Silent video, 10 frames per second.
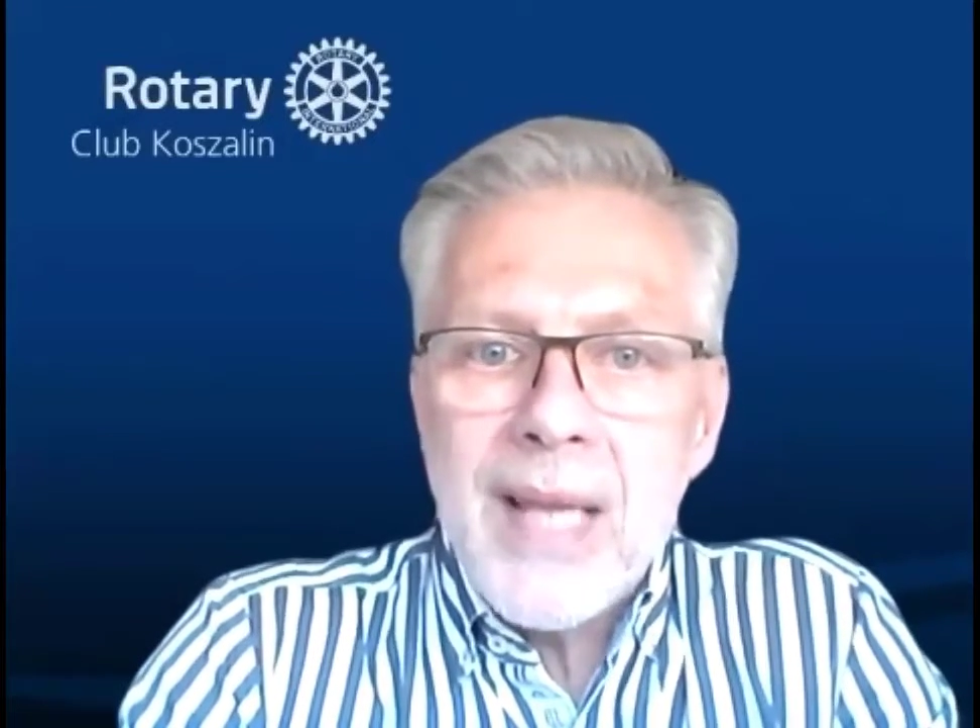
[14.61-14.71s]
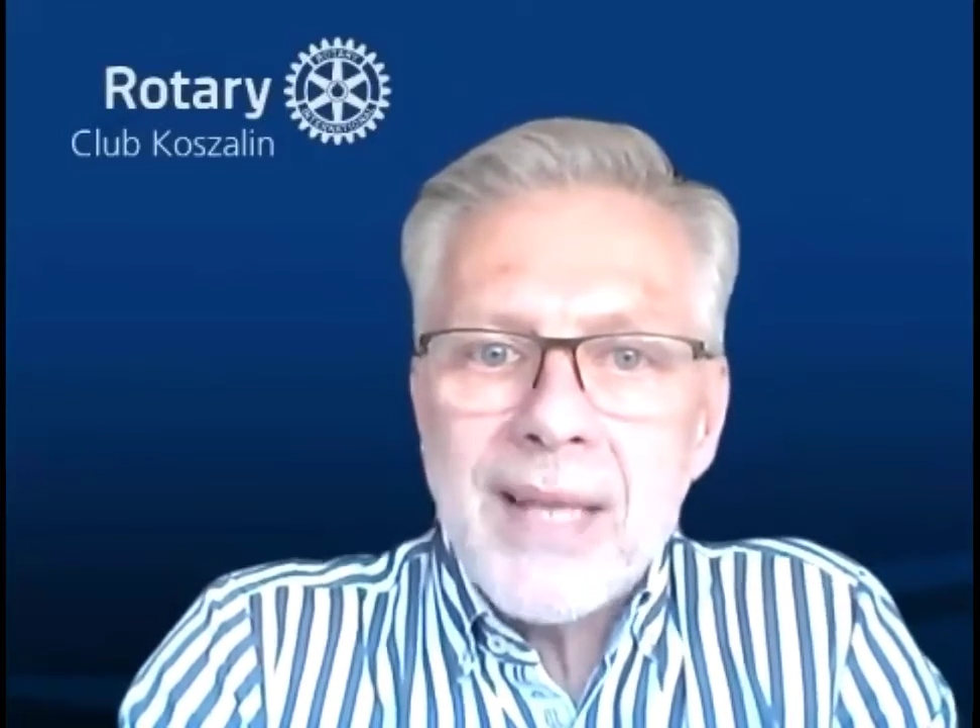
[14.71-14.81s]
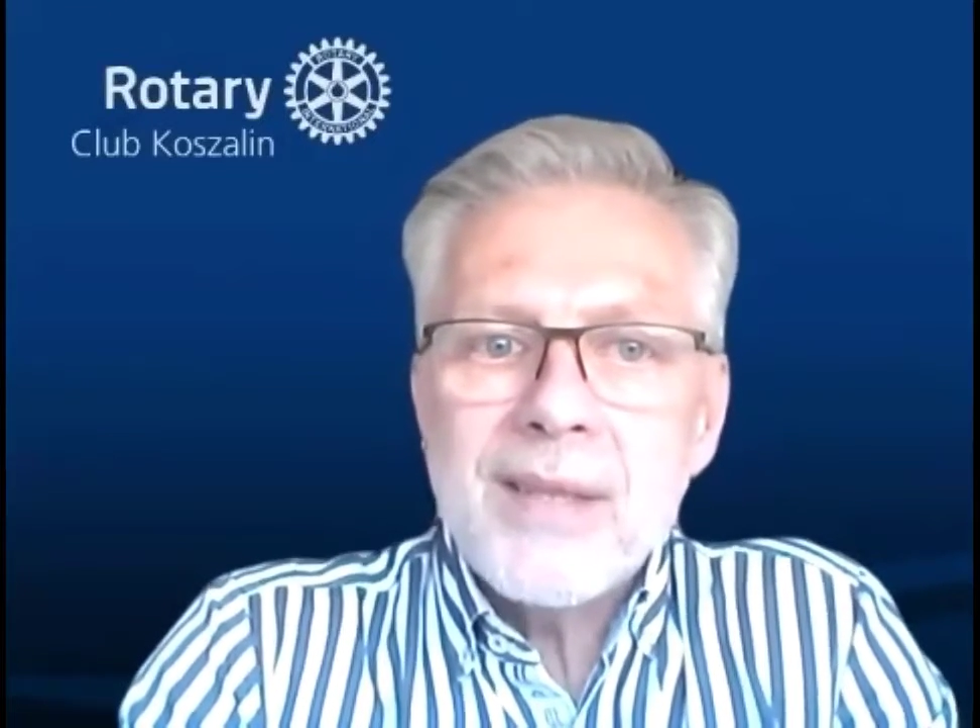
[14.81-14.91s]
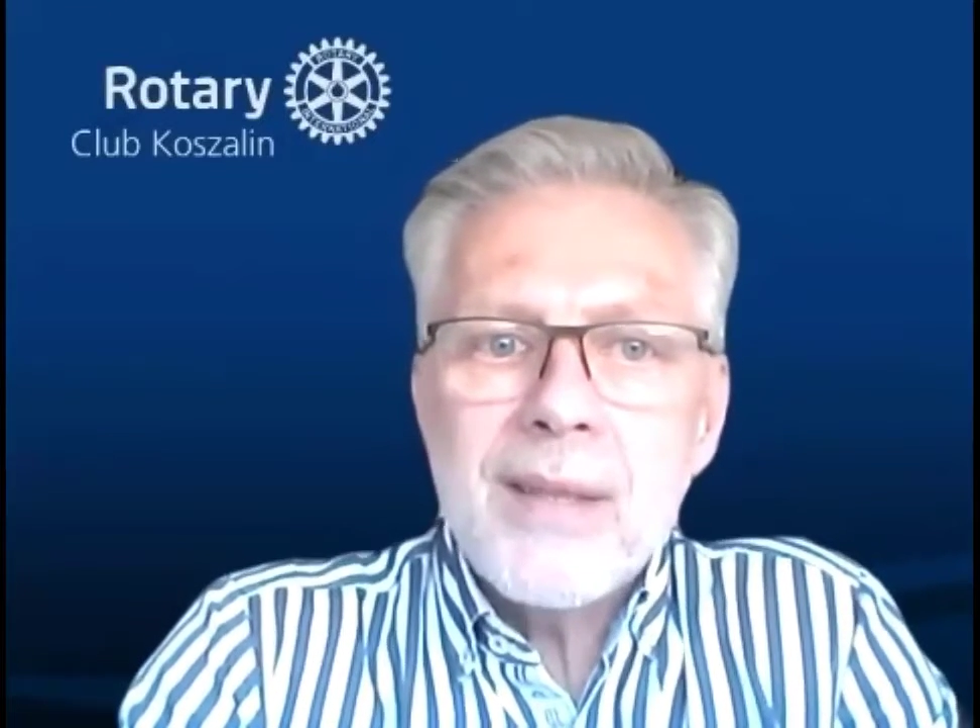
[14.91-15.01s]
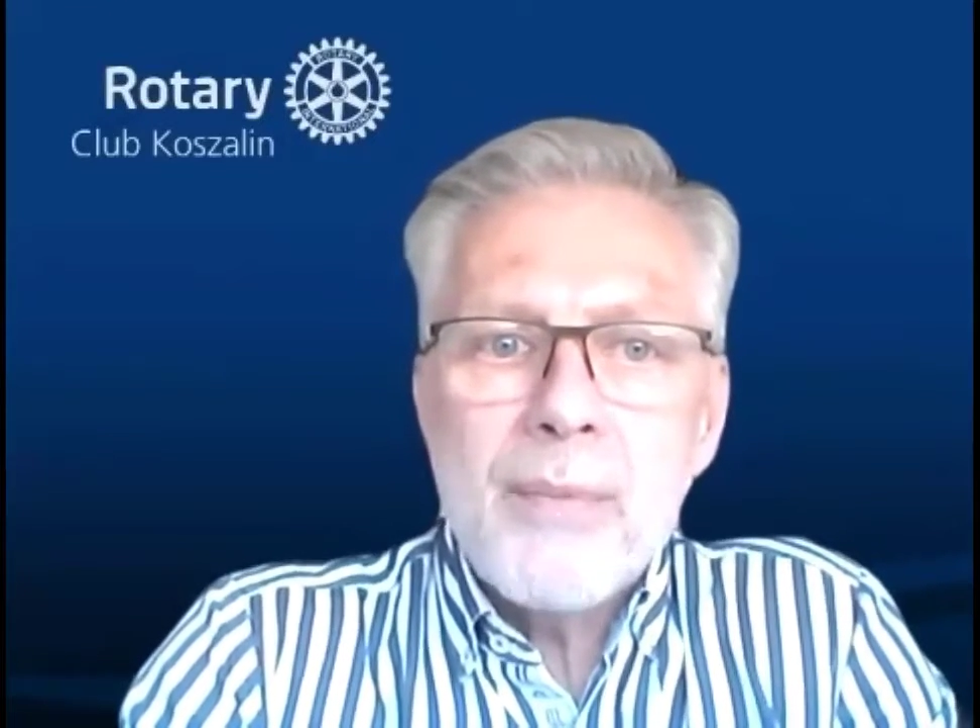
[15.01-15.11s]

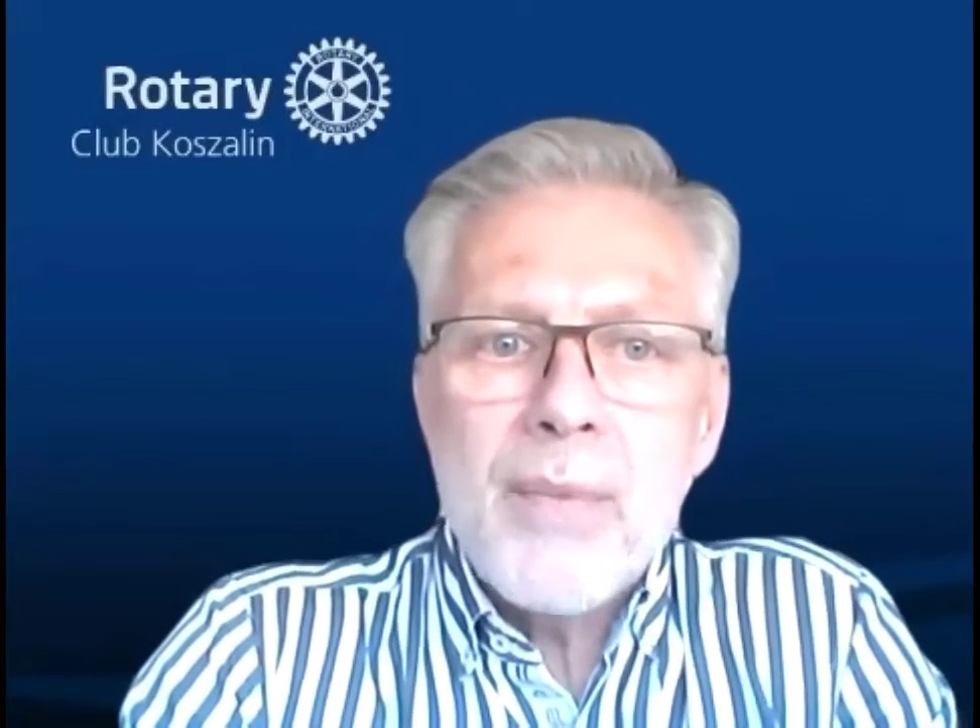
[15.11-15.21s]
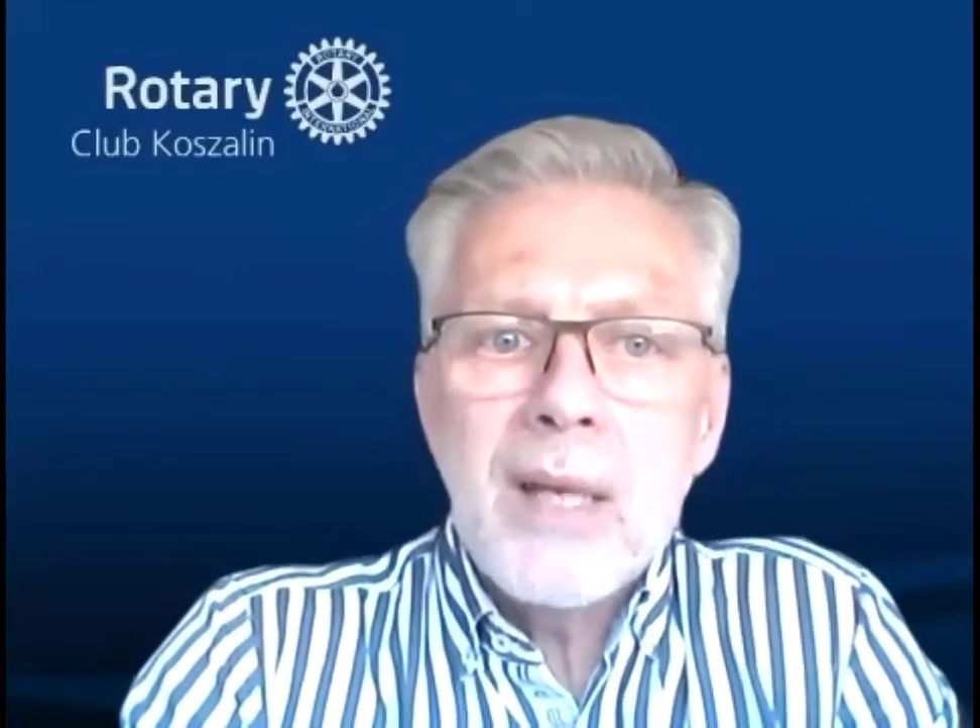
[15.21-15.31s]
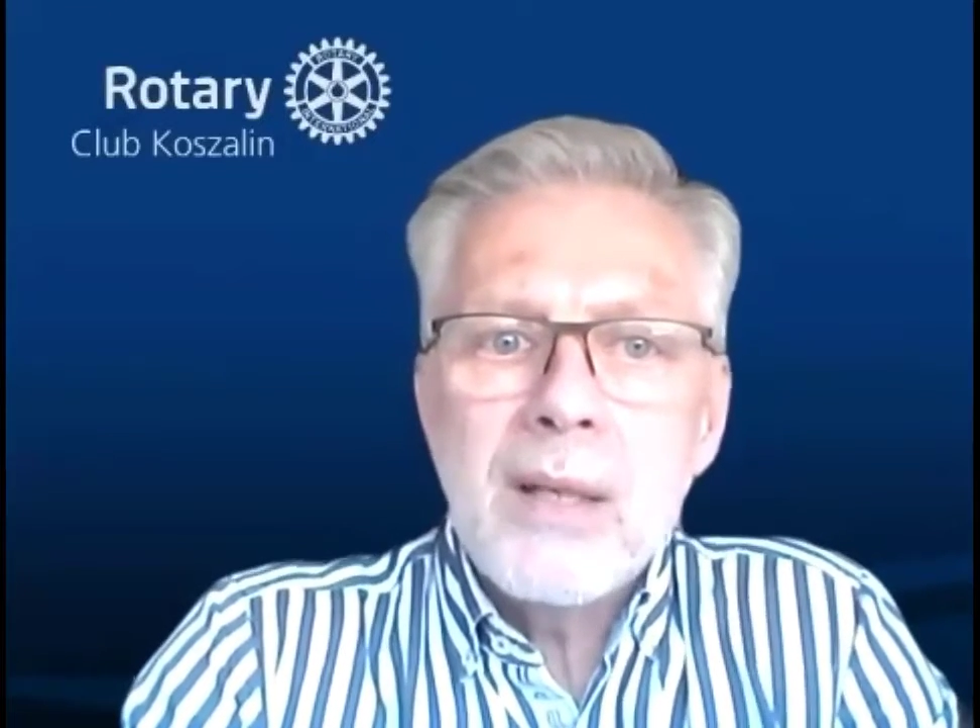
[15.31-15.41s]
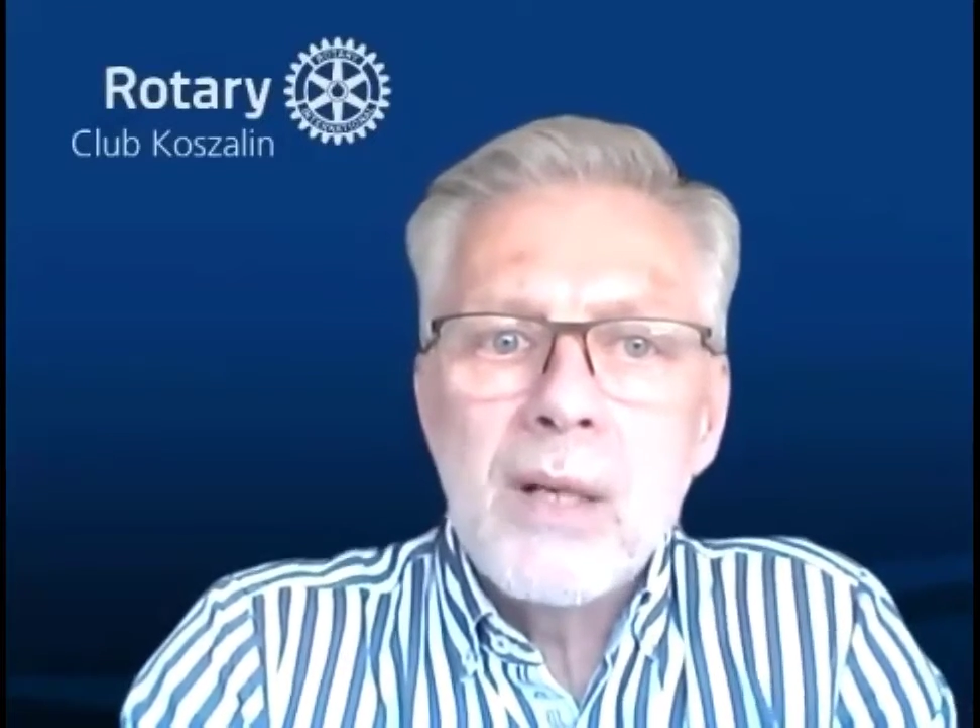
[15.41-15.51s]
That's the main